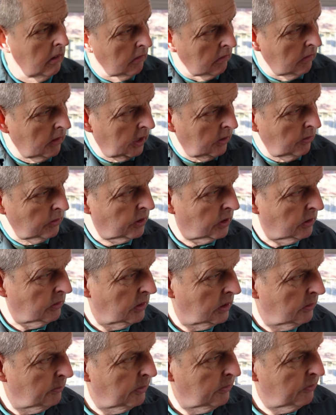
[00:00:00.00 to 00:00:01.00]
when I was
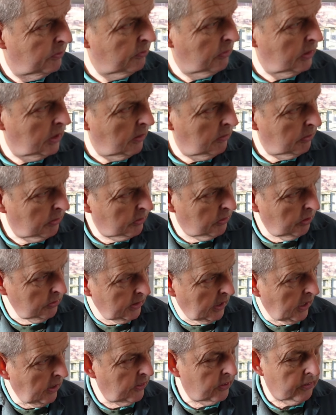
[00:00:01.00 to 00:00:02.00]
doing it before, when I cut
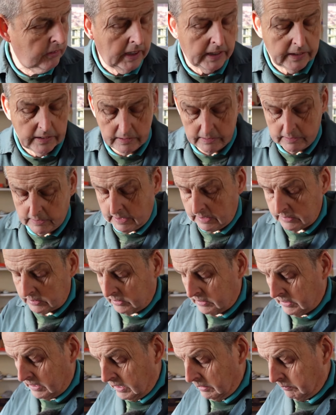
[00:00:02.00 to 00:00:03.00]
that thread
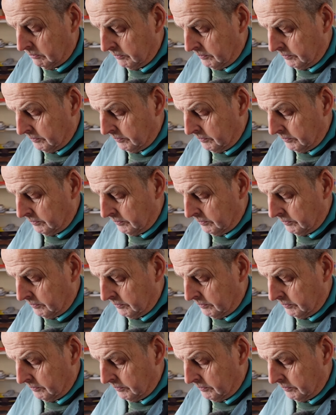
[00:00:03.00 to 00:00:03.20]
last time.